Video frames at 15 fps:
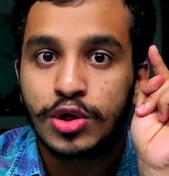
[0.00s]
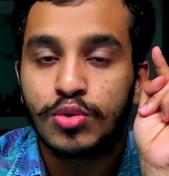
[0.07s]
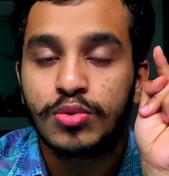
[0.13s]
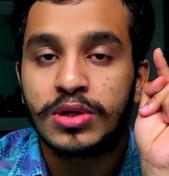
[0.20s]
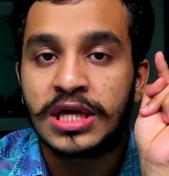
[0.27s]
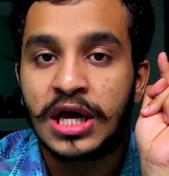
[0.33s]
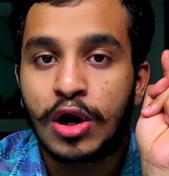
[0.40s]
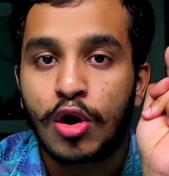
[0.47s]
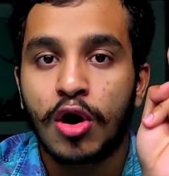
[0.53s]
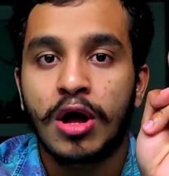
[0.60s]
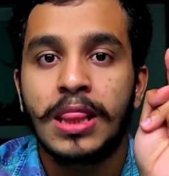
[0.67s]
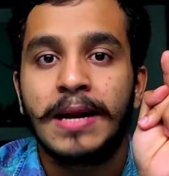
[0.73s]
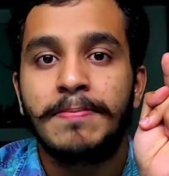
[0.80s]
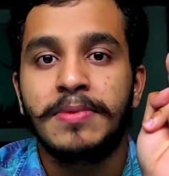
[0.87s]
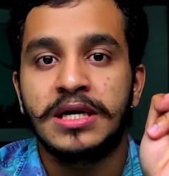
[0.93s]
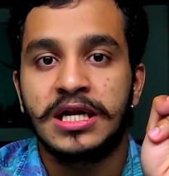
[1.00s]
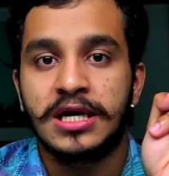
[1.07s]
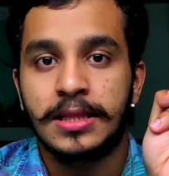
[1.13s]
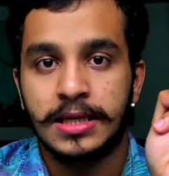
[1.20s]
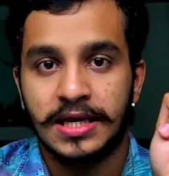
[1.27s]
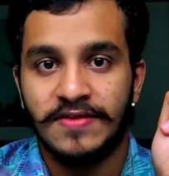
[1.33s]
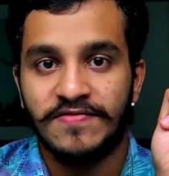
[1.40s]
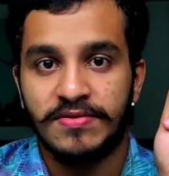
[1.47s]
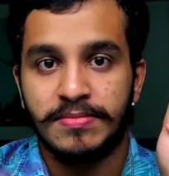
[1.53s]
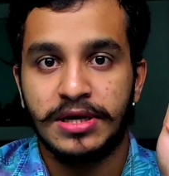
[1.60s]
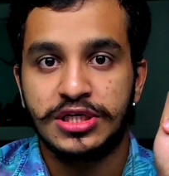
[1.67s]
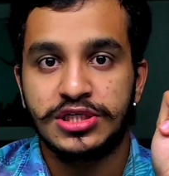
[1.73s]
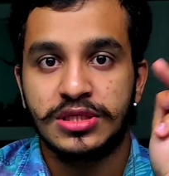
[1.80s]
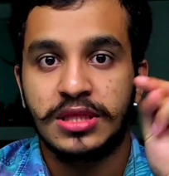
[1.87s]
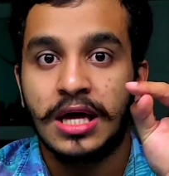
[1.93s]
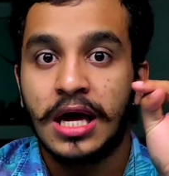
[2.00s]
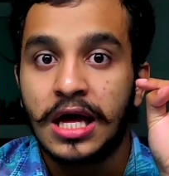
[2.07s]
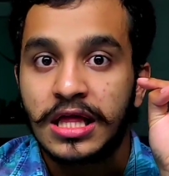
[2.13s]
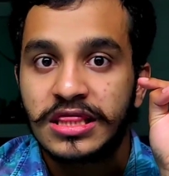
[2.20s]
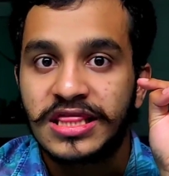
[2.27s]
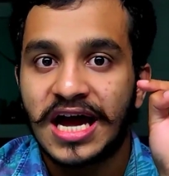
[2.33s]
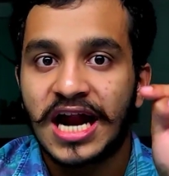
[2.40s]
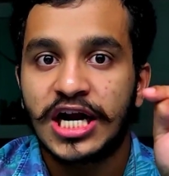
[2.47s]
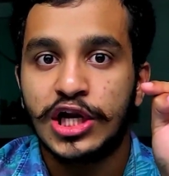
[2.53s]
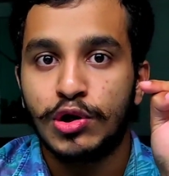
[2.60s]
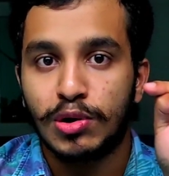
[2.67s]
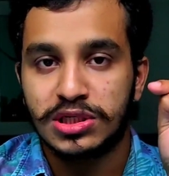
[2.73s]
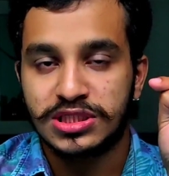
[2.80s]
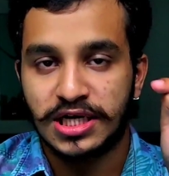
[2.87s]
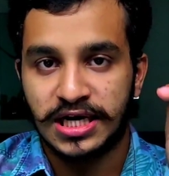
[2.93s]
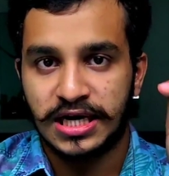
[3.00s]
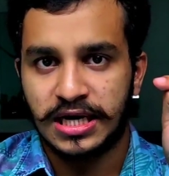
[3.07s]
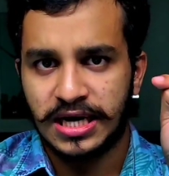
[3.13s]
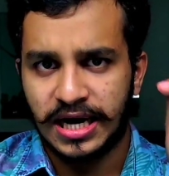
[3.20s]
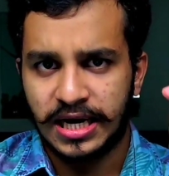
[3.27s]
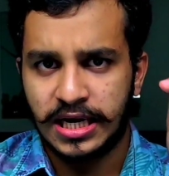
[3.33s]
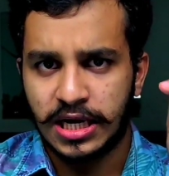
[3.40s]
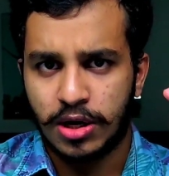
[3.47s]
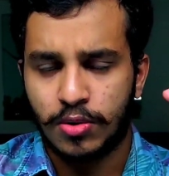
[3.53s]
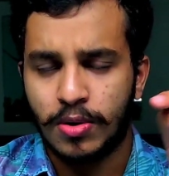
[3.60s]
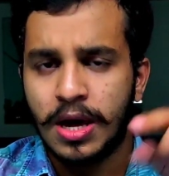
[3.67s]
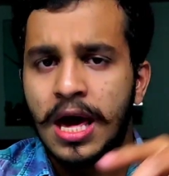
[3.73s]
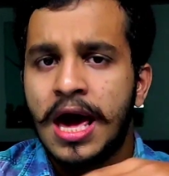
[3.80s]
to recall that particular information that you are studying right now.